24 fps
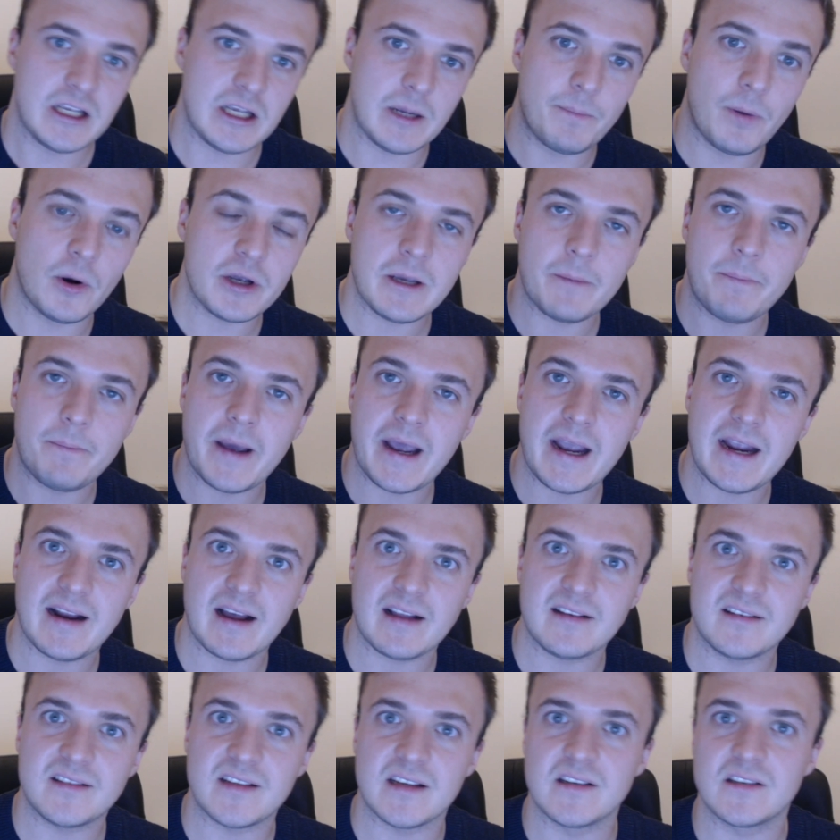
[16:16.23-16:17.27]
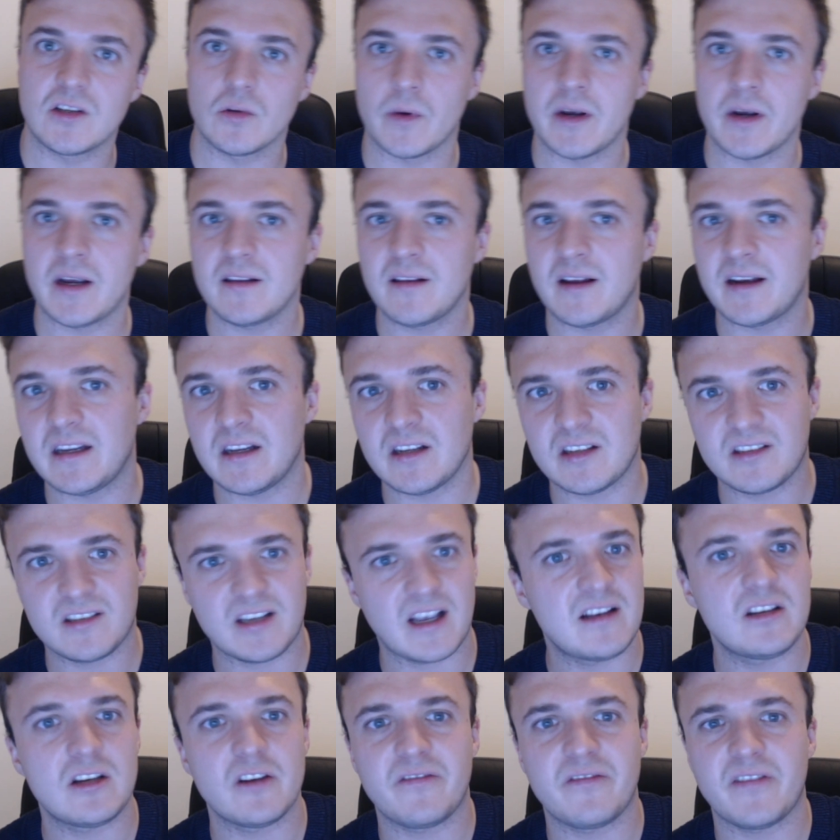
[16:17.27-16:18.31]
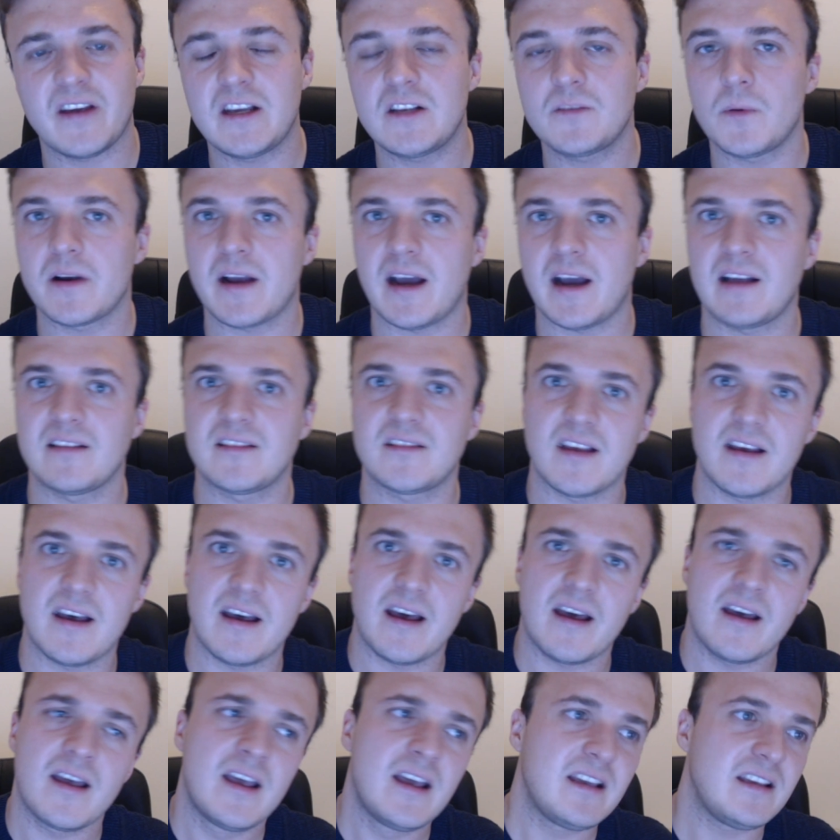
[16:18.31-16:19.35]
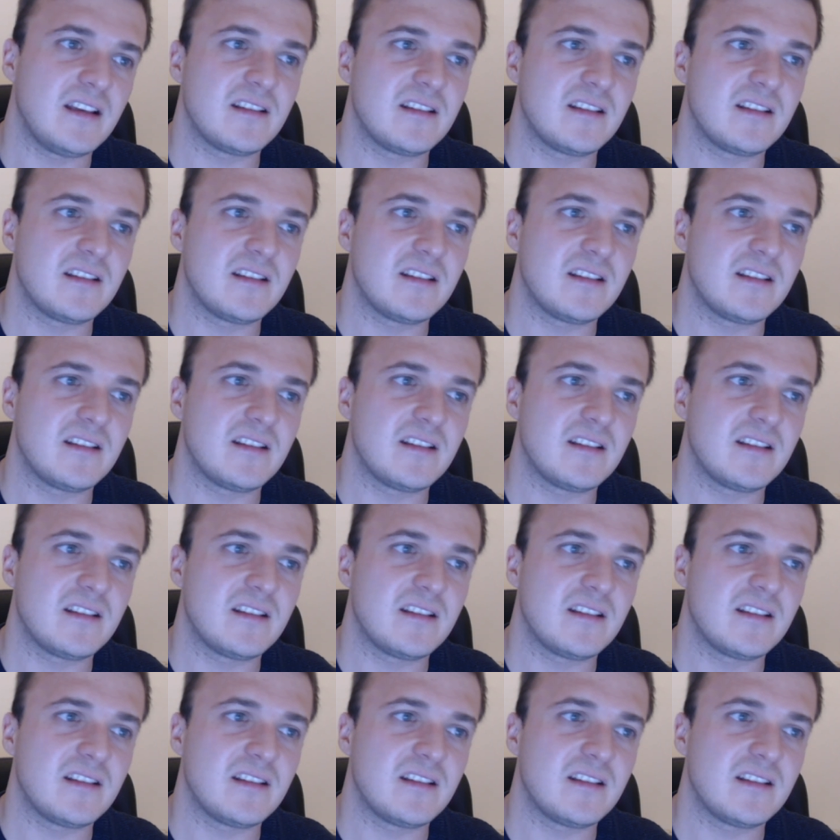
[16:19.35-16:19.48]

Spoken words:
You put your paid ads into it, like you send your Facebook ads there,